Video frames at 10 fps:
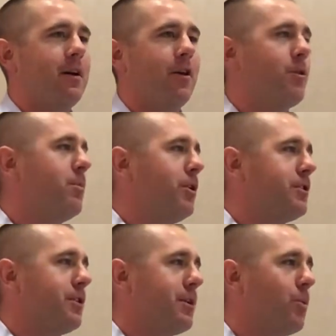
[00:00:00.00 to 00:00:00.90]
other
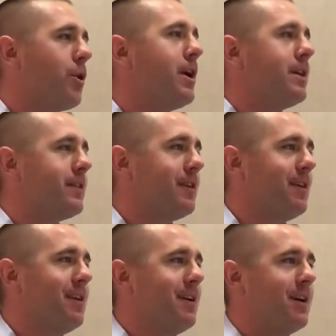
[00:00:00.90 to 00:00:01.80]
military. We're it.
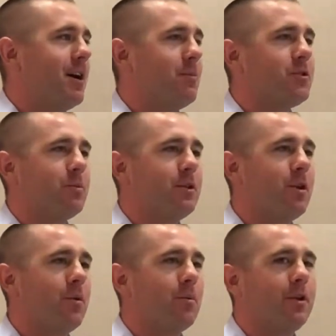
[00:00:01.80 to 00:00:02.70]
So we
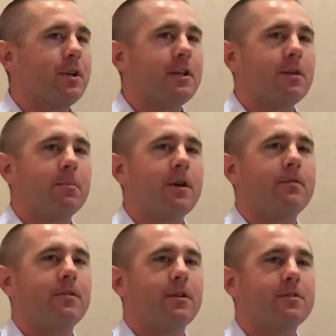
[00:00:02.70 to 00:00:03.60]
don't really get the
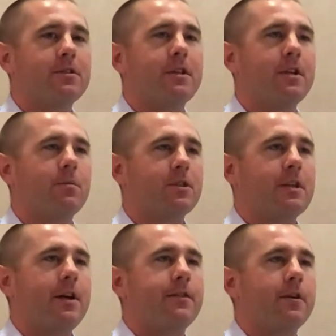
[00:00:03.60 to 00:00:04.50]
benefit of seeing what's
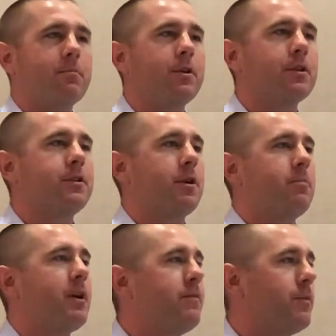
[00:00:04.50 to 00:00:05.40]
out there military
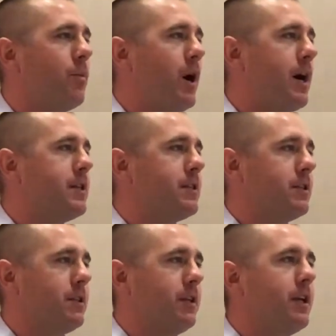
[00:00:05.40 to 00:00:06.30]
benefit-wise
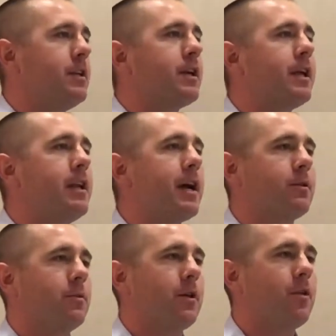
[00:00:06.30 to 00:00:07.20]
and getting to
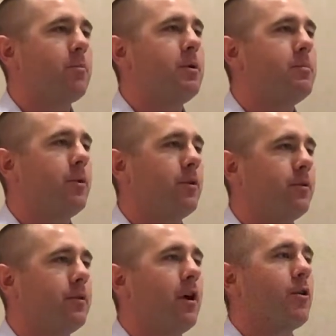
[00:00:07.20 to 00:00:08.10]
connect with other people
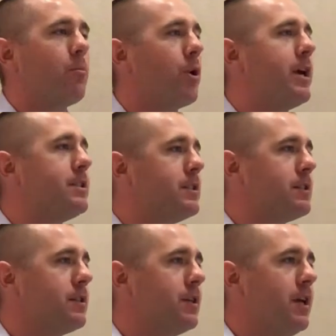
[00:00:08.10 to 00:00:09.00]
in other
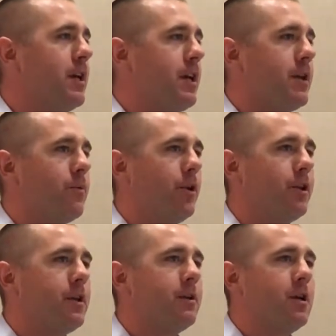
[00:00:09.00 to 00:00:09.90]
branches and
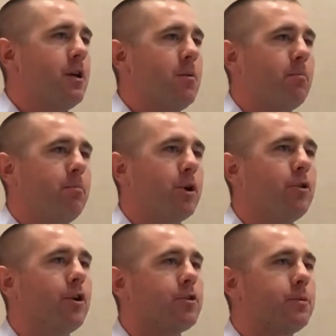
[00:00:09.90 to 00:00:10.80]
really
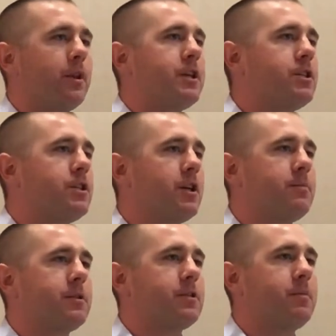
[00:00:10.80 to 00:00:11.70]
build those
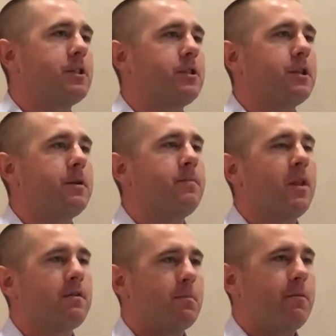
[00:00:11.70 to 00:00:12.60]
relationships, especially
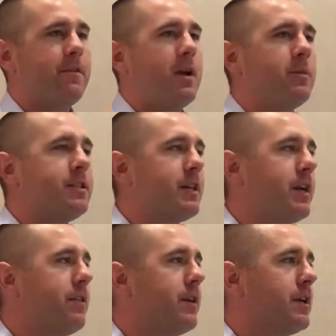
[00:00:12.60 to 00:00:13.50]
from a family
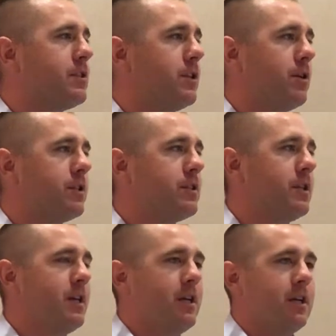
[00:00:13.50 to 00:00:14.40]
side of things. You know,
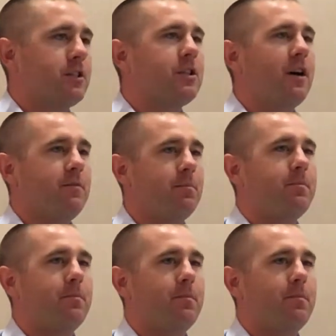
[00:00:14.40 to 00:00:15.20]
it's tough